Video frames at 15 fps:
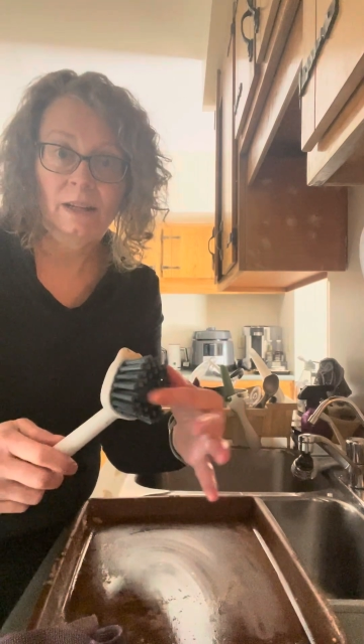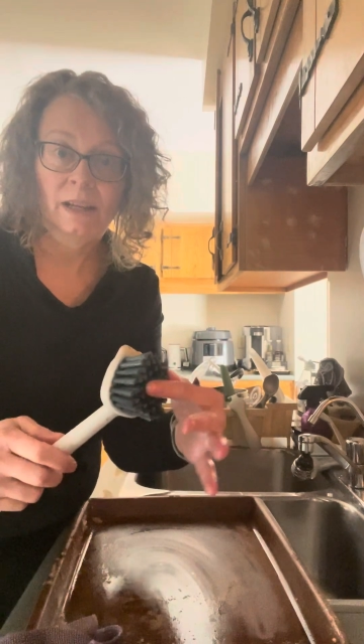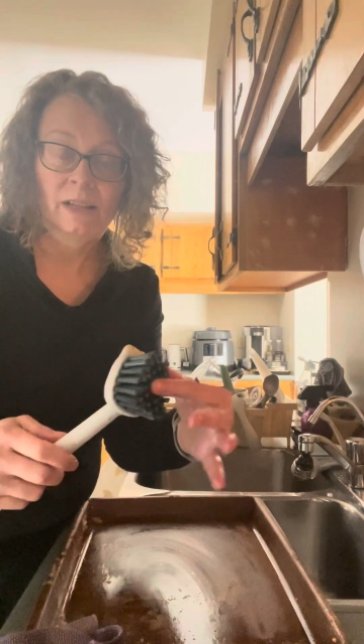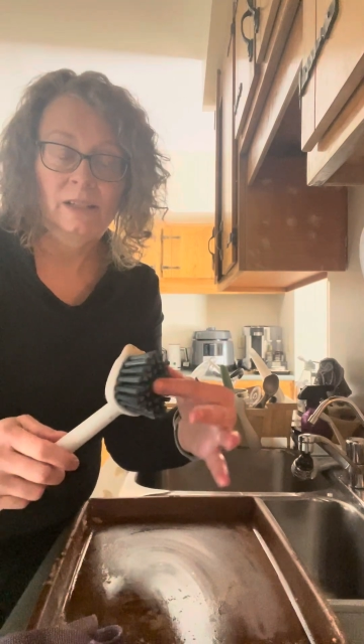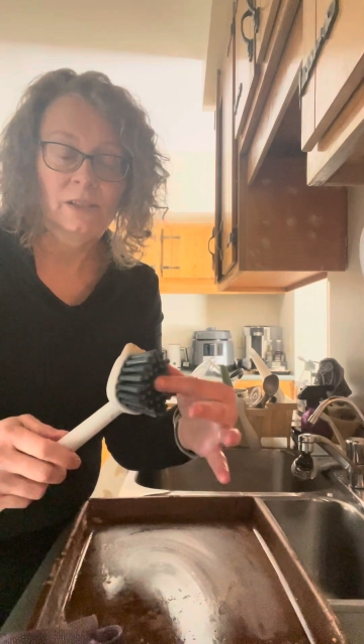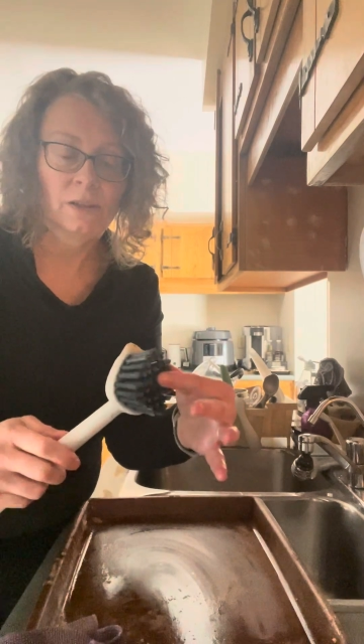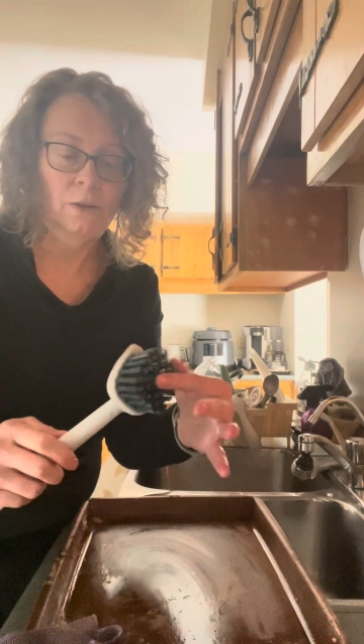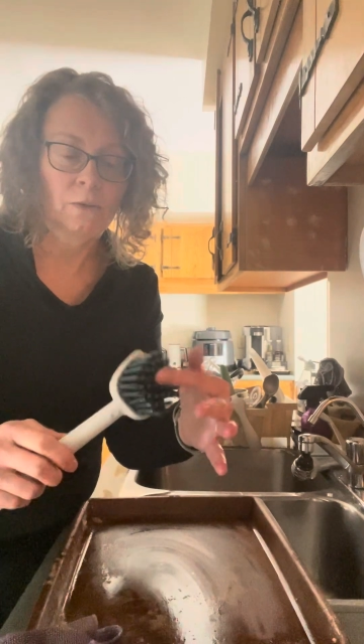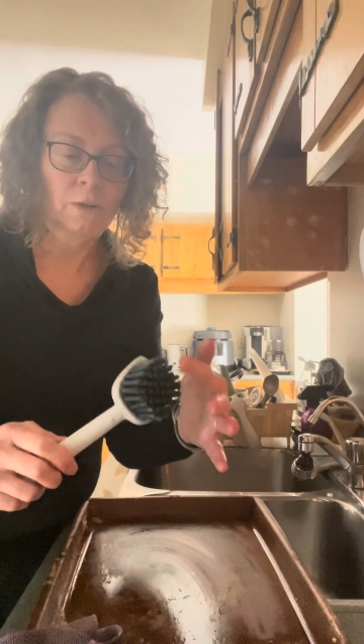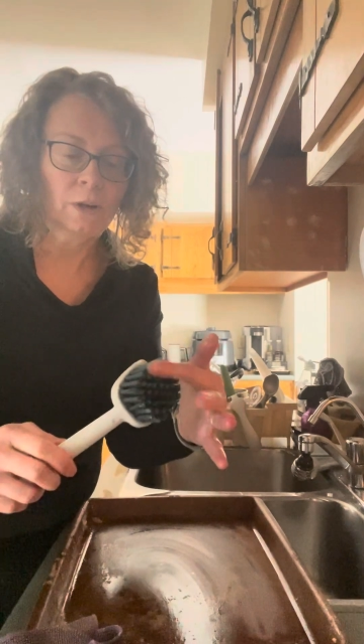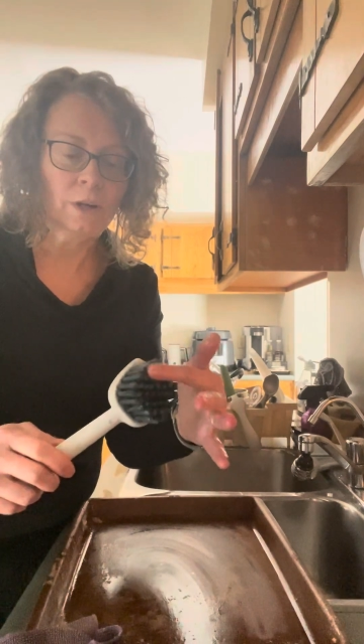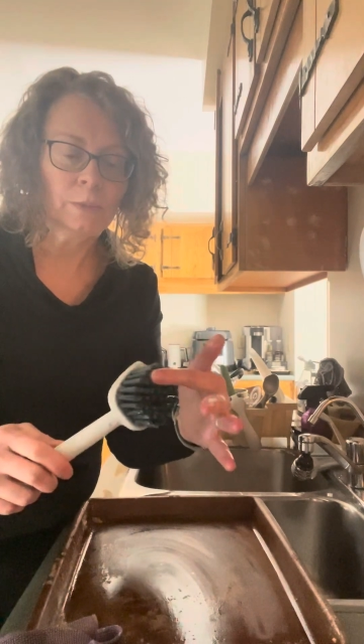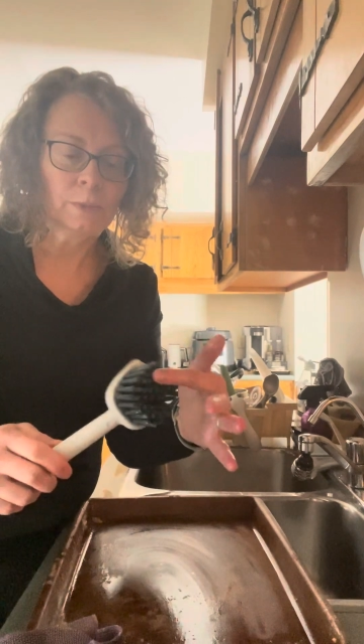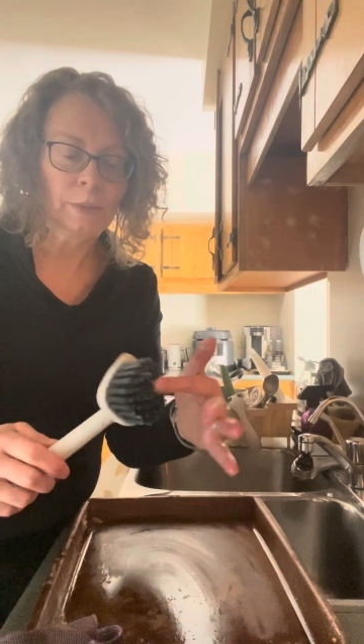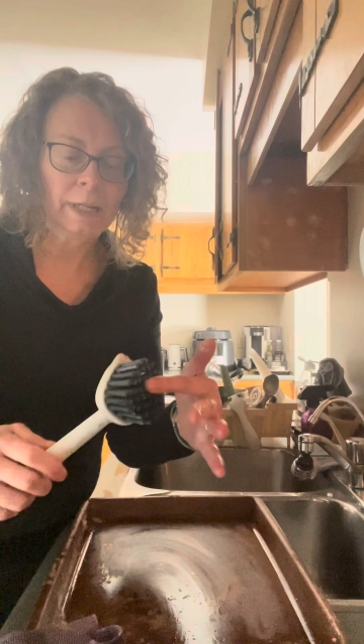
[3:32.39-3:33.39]
so
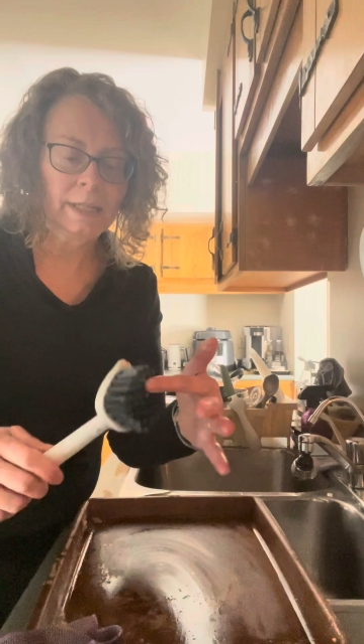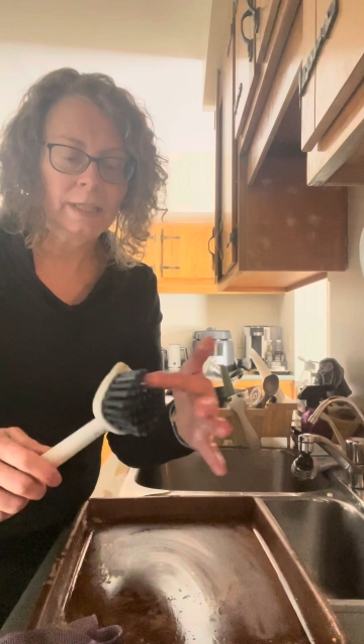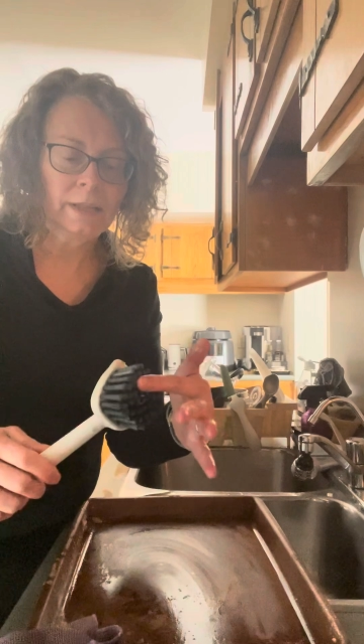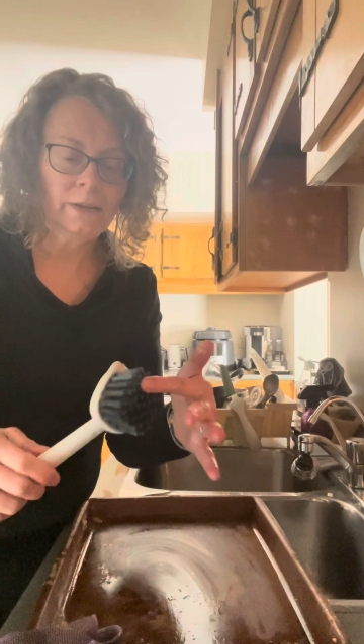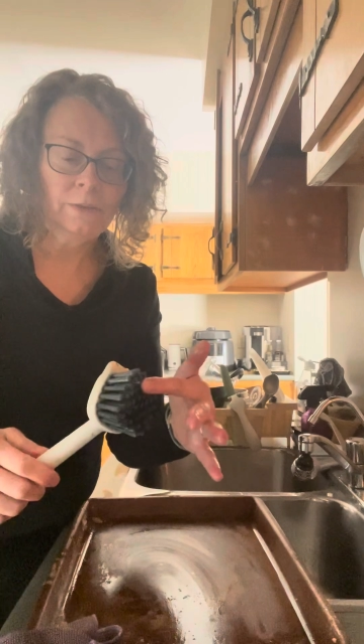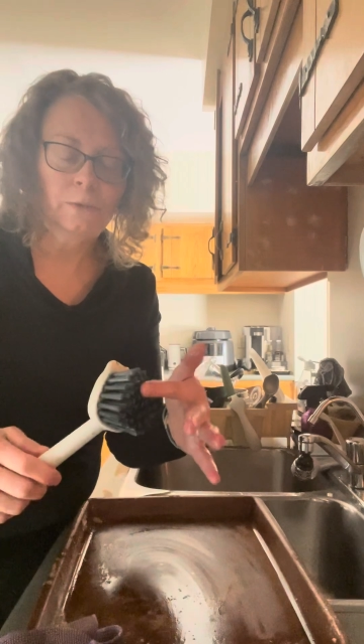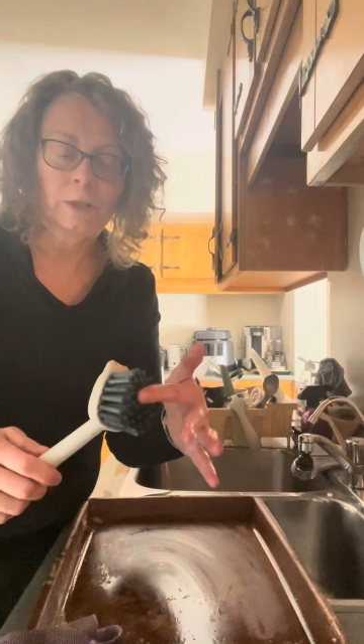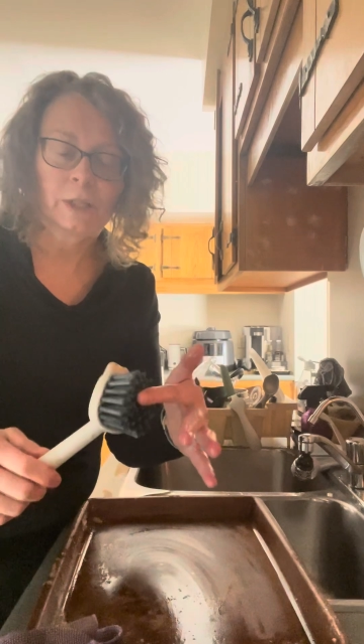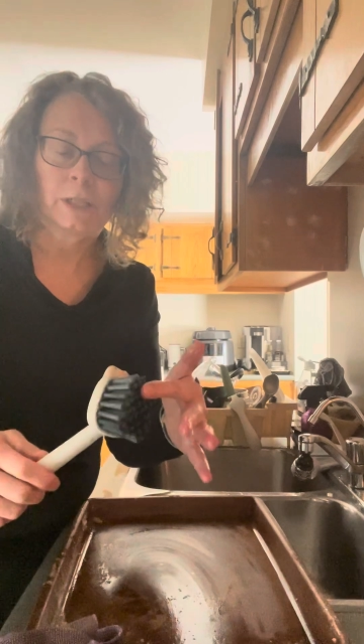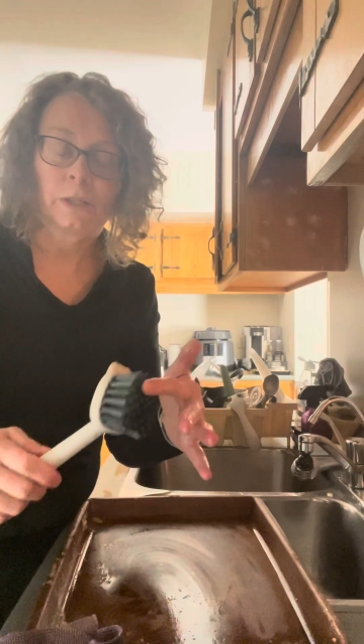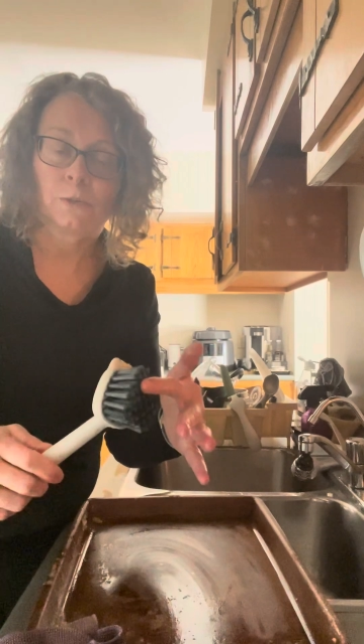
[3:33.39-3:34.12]
non-abrasive, which is